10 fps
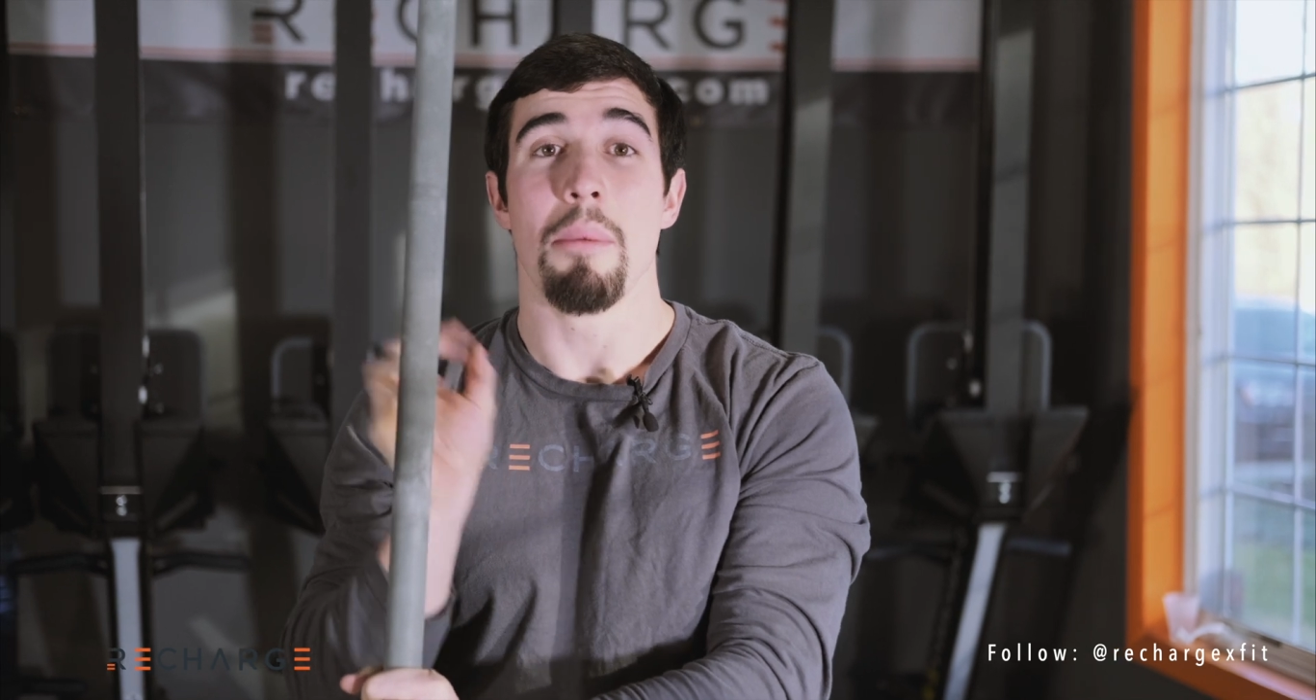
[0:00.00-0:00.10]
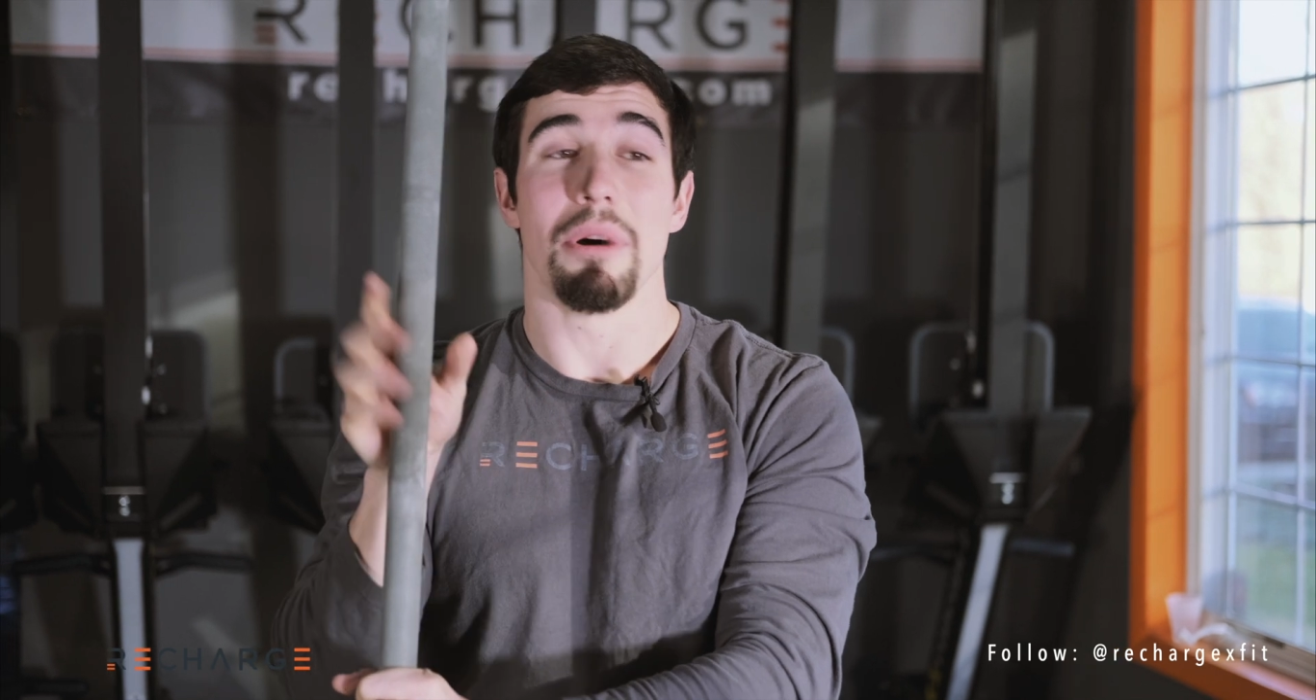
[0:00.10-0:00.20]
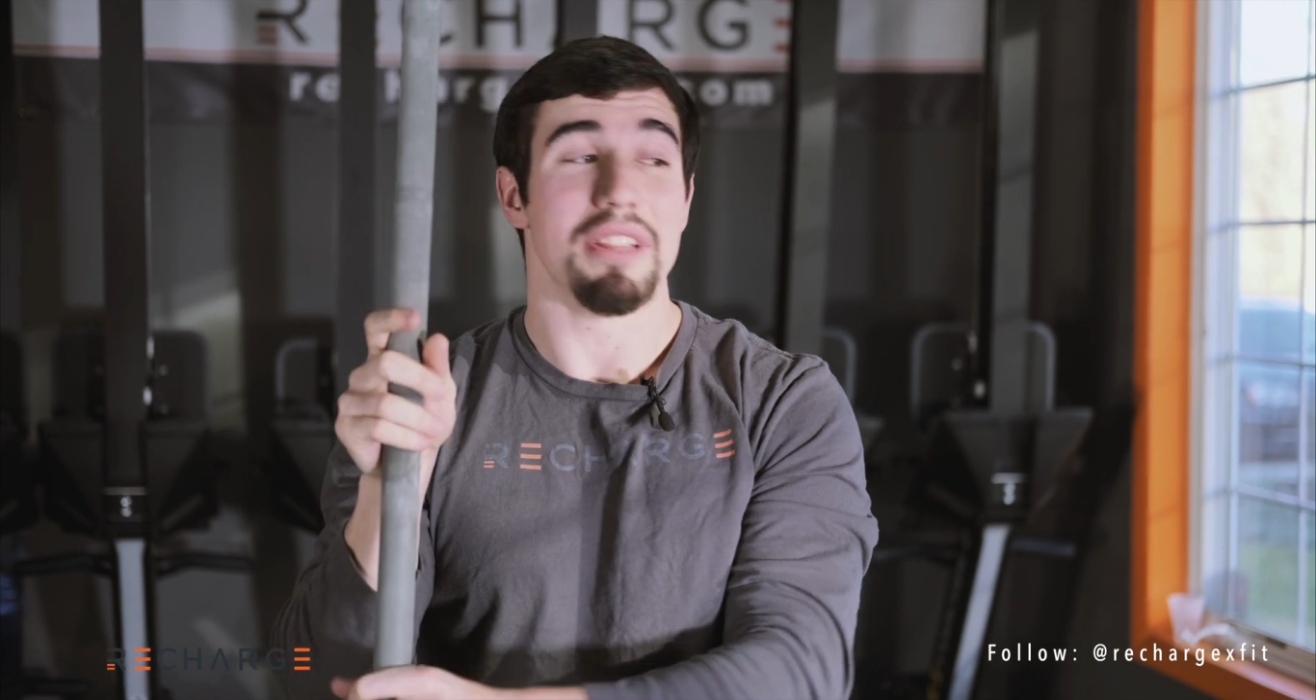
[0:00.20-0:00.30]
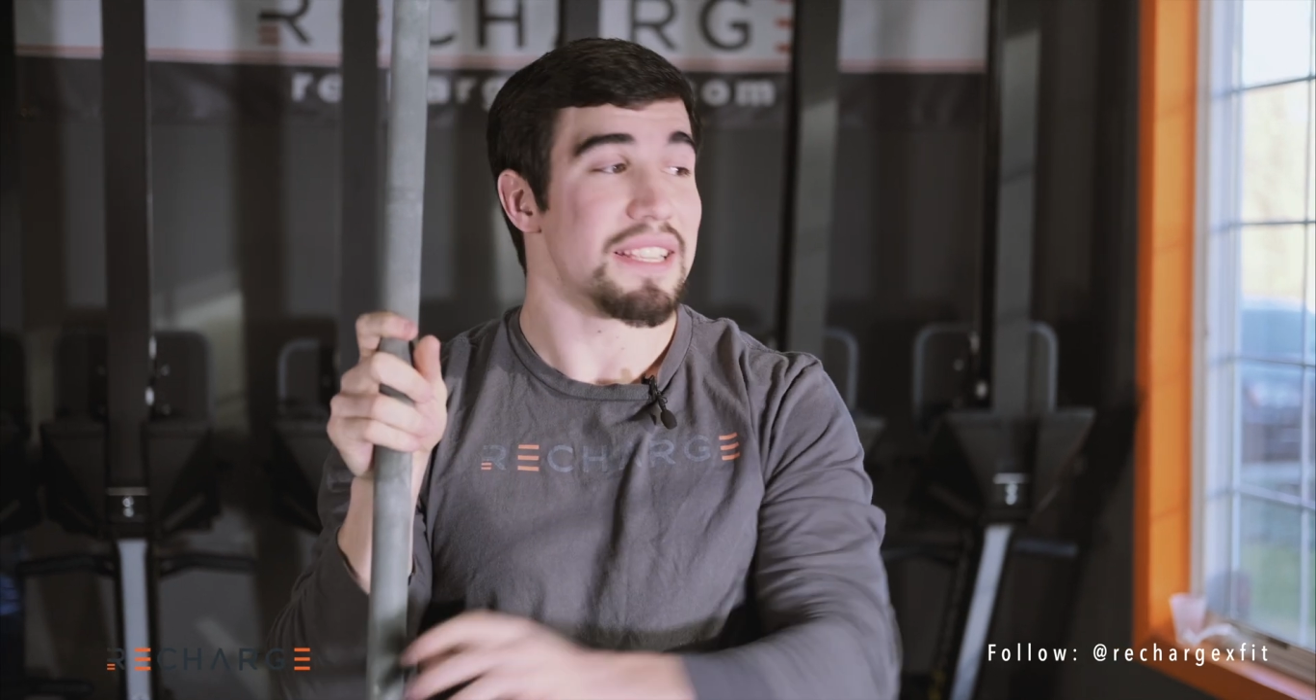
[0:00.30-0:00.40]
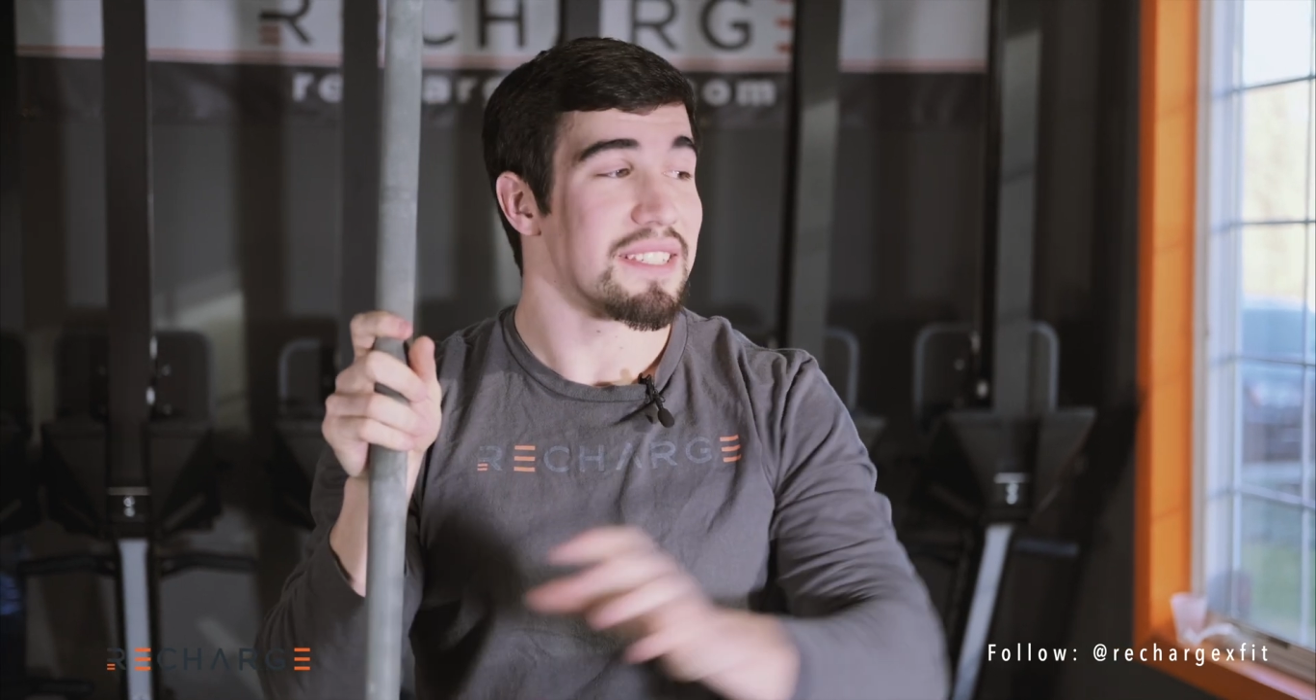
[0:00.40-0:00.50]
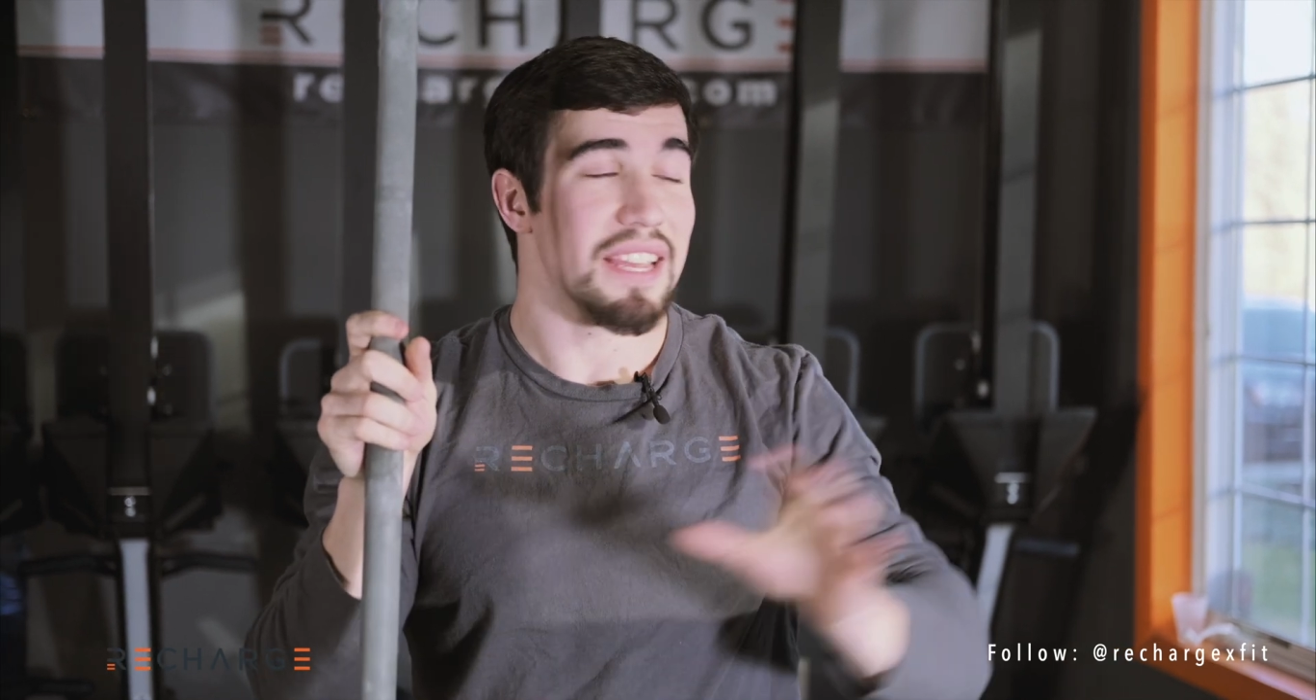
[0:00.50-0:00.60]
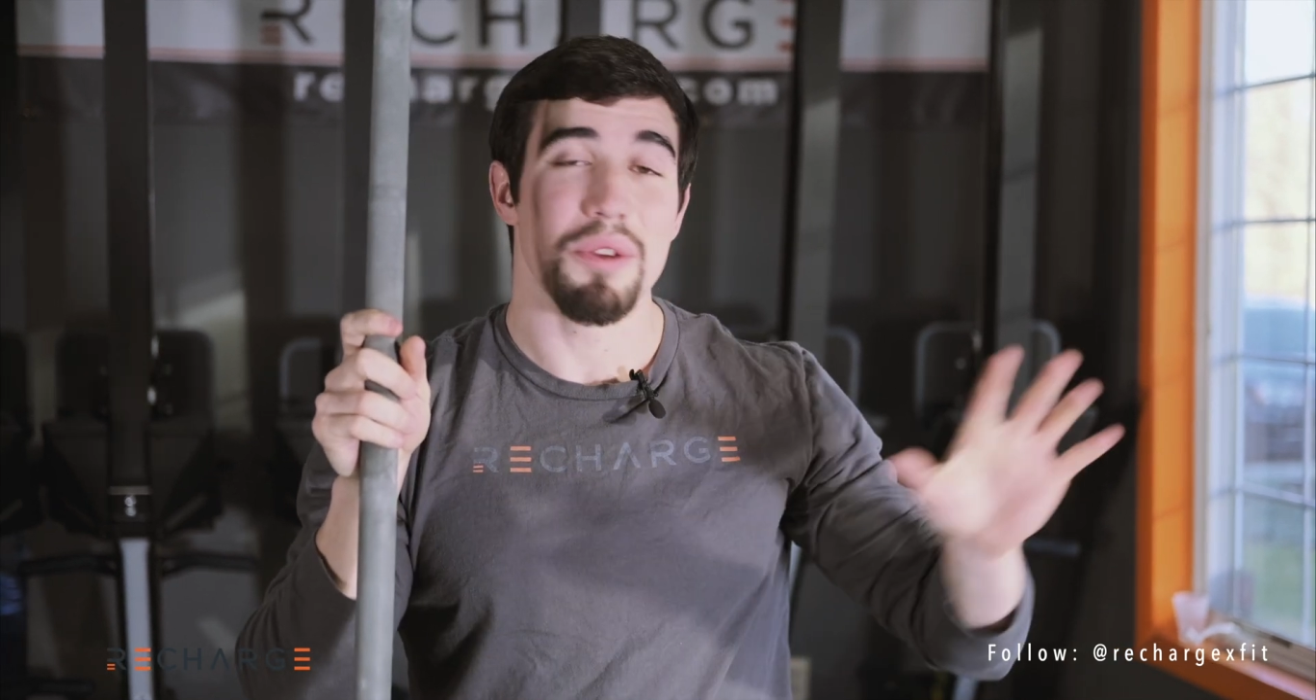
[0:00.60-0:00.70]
But let's say